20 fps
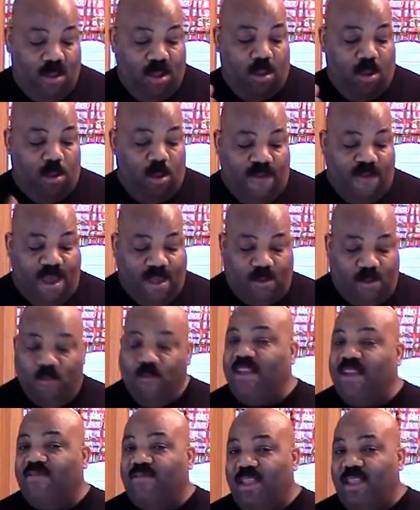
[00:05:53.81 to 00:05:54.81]
We've had them
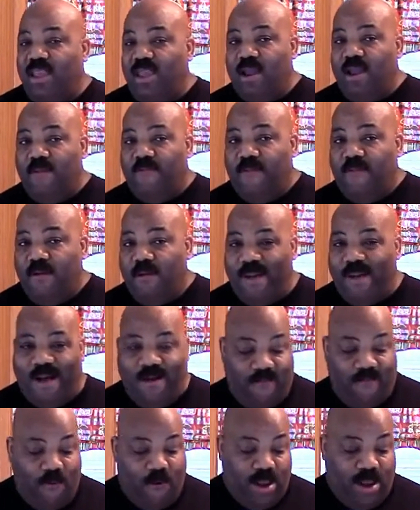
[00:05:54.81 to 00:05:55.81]
resting here for about
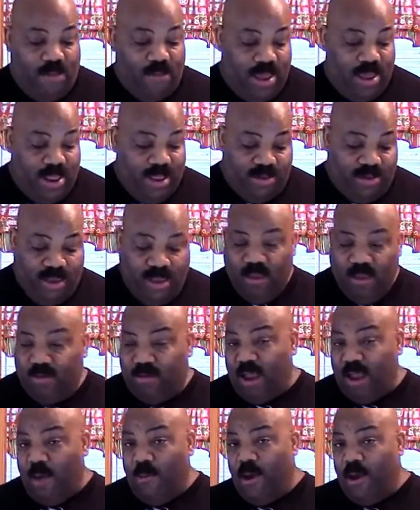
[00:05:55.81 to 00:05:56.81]
40 minutes. So
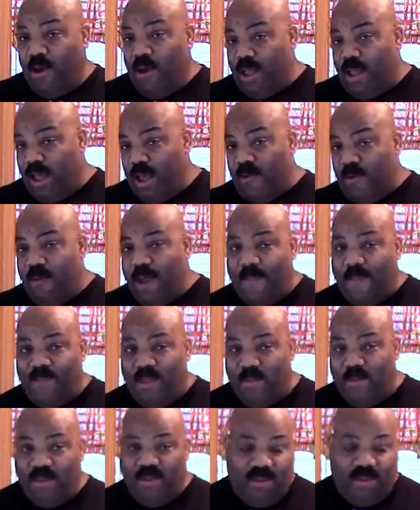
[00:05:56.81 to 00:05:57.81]
now we're gonna unwrap them
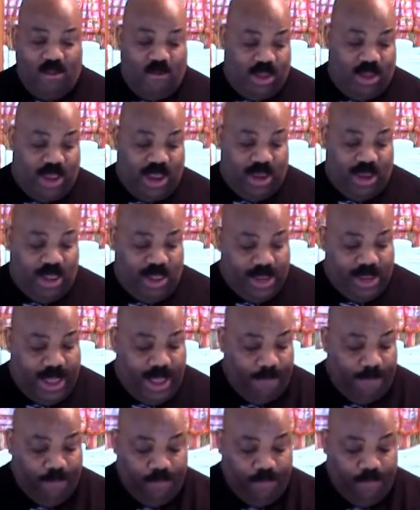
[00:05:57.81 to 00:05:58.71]
and see what they look like.